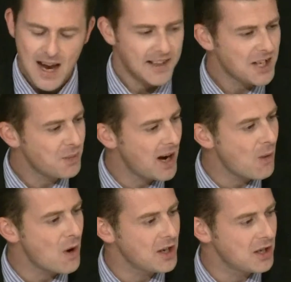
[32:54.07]
And that's what I
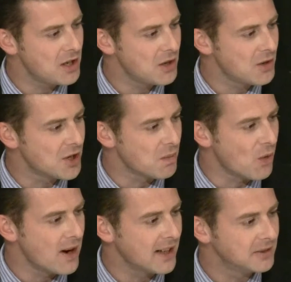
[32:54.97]
want you to do this
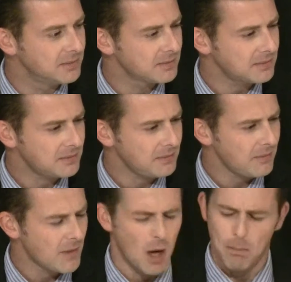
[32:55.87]
morning.
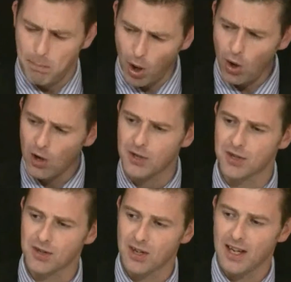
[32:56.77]

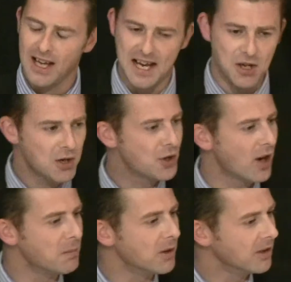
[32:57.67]
Pause in your
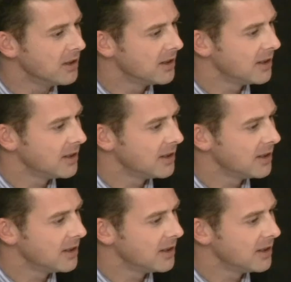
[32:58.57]
trouble